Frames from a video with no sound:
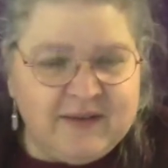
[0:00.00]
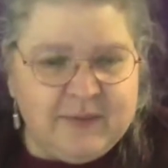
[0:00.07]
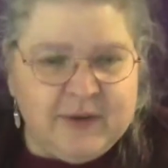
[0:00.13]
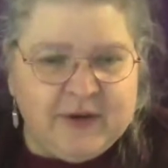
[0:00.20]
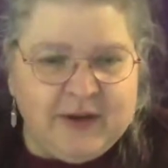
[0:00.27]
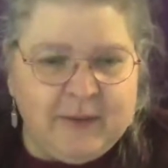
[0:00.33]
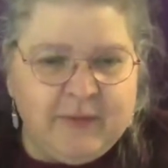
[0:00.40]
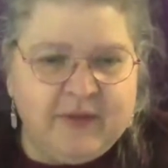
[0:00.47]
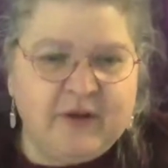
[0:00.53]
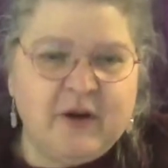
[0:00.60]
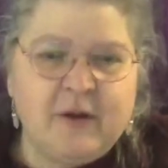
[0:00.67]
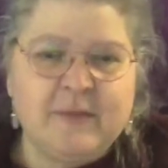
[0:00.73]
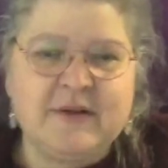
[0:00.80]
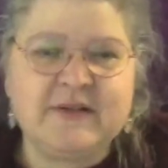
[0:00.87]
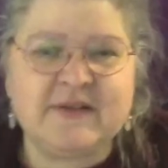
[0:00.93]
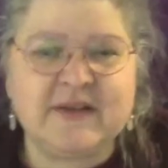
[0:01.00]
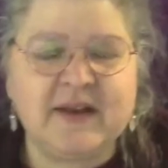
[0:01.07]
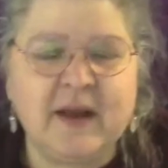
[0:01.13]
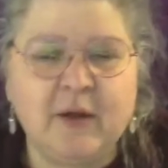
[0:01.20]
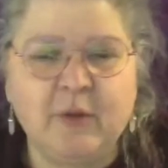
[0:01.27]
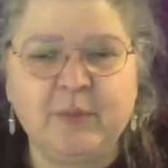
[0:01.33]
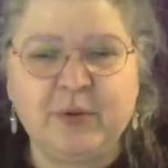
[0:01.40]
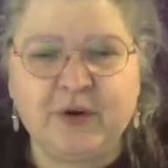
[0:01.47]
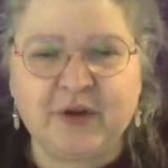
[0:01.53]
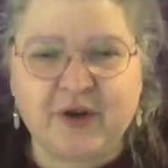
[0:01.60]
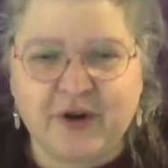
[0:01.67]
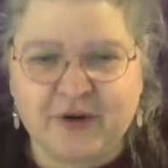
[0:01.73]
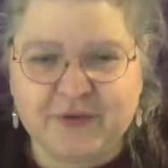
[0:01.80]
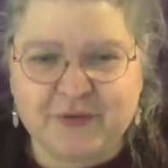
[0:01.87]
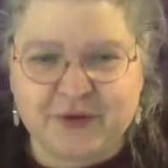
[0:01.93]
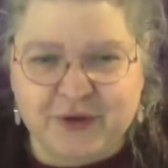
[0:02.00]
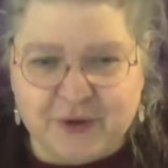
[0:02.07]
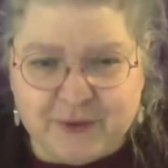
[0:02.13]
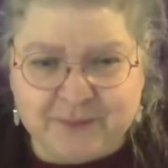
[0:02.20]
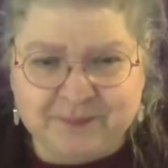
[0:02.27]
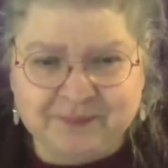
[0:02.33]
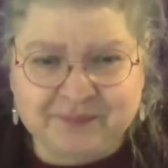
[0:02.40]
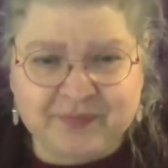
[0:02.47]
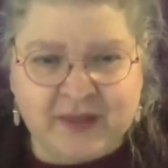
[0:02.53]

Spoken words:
give me your name in the comments and I'll pull a card for you.